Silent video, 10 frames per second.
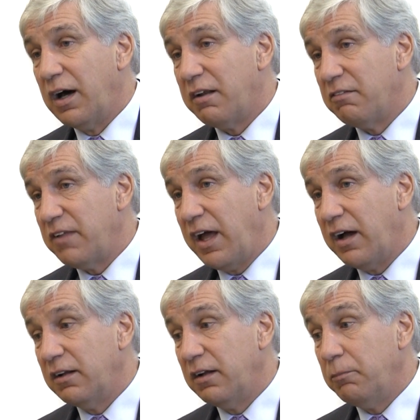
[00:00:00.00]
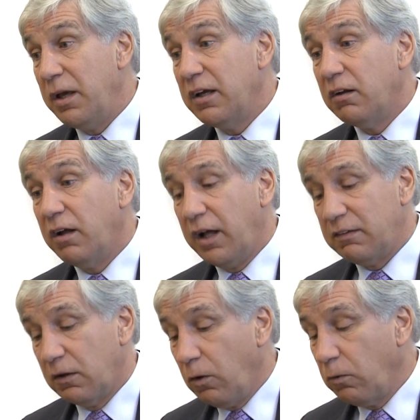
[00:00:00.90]
out of that, make it
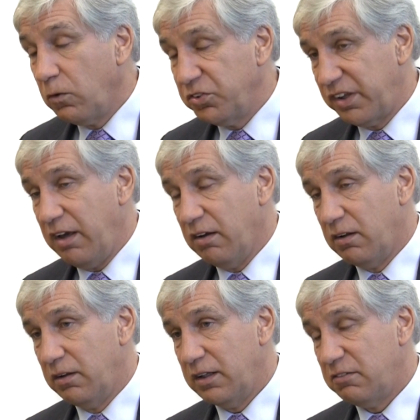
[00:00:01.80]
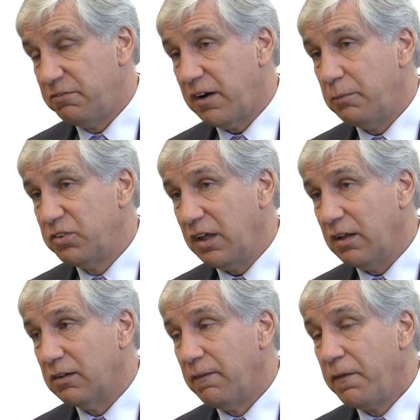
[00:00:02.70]
at the local scale, at the farm
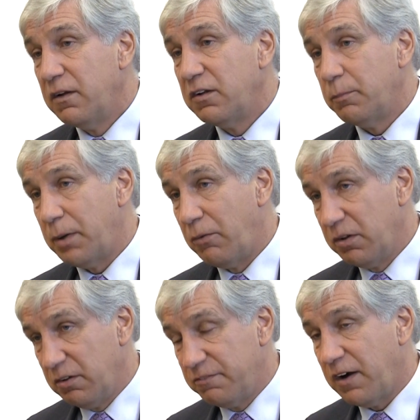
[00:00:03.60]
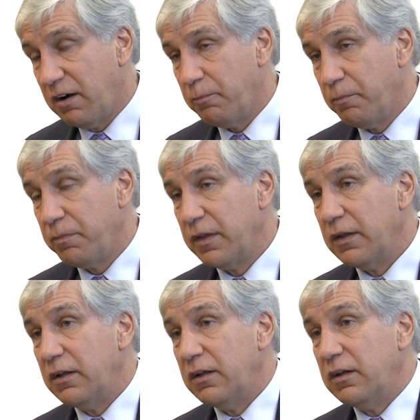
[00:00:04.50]
scale, to power the farm.
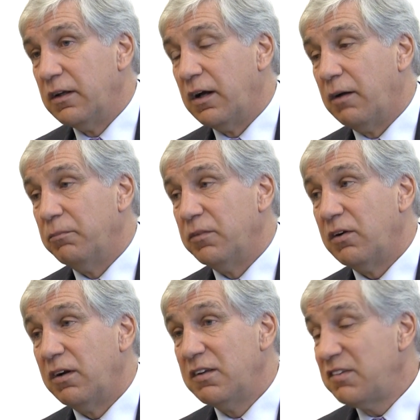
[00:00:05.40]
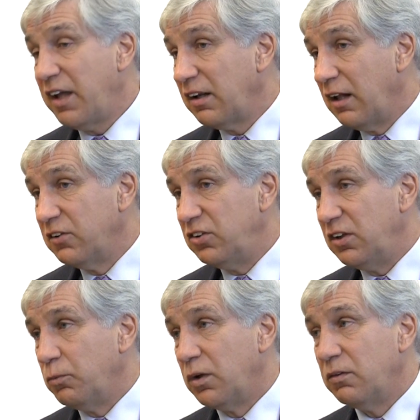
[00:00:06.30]
There is
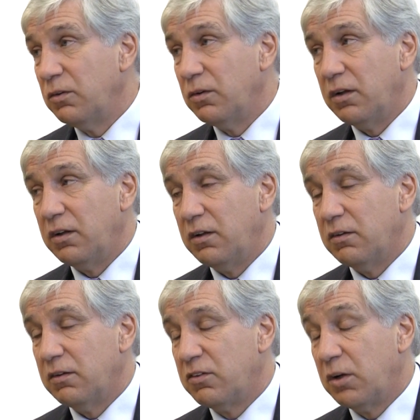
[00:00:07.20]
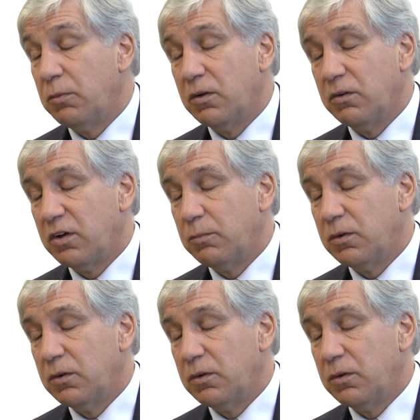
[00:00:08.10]
technology, thermal